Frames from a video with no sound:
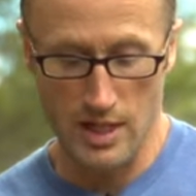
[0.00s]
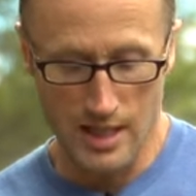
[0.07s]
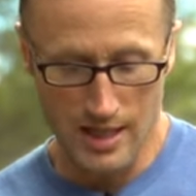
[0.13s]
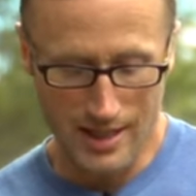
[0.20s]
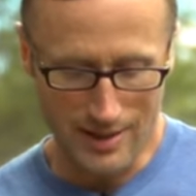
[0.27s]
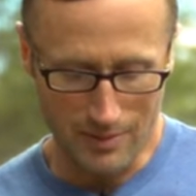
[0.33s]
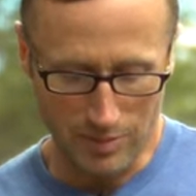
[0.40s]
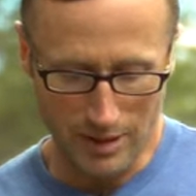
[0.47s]
in
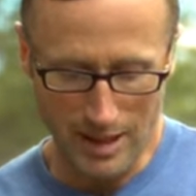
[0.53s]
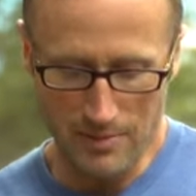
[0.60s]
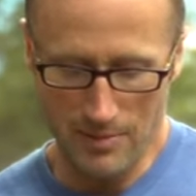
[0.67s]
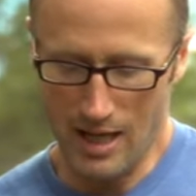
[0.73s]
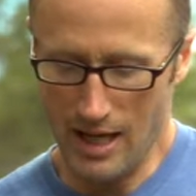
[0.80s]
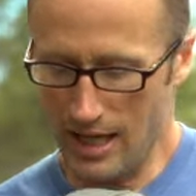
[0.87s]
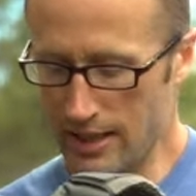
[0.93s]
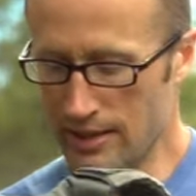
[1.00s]
the plate
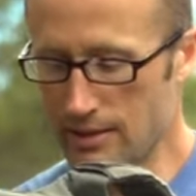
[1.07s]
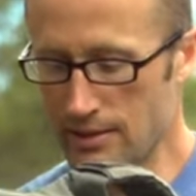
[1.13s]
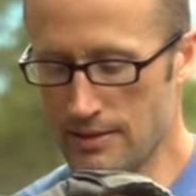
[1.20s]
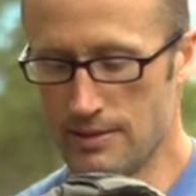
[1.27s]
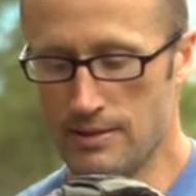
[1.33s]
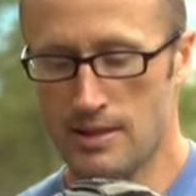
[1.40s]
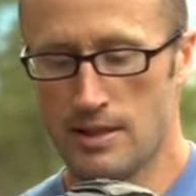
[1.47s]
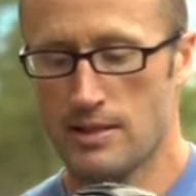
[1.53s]
bag,
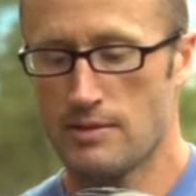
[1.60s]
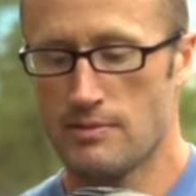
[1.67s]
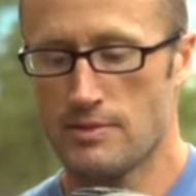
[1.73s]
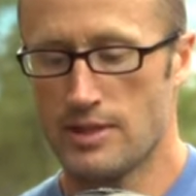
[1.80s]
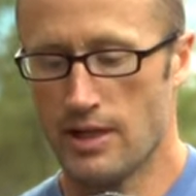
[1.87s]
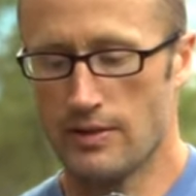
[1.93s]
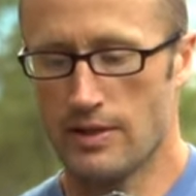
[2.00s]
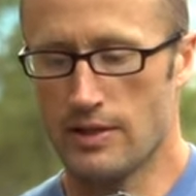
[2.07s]

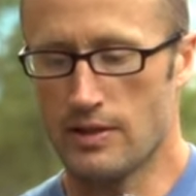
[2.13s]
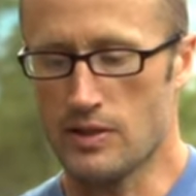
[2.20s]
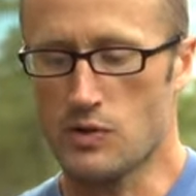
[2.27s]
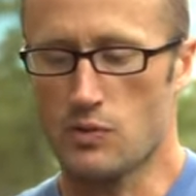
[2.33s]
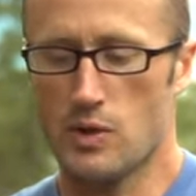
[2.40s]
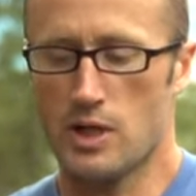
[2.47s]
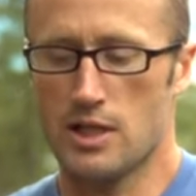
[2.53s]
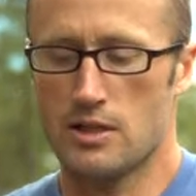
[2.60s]
down there as
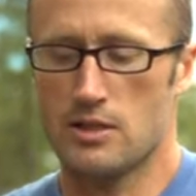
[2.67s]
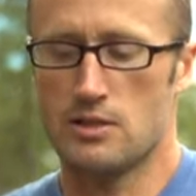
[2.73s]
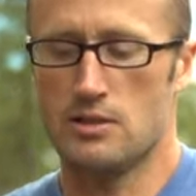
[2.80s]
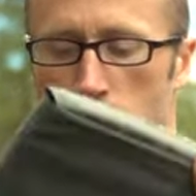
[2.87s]
well.